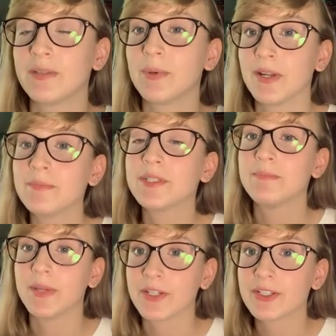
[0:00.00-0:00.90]
put up some
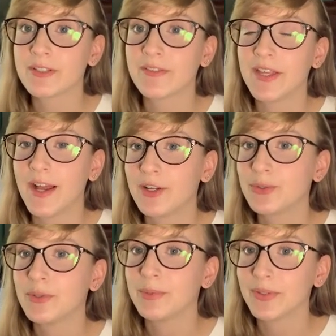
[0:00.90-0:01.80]
pictures of the
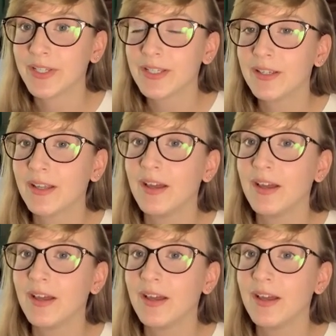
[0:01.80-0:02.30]
actual building.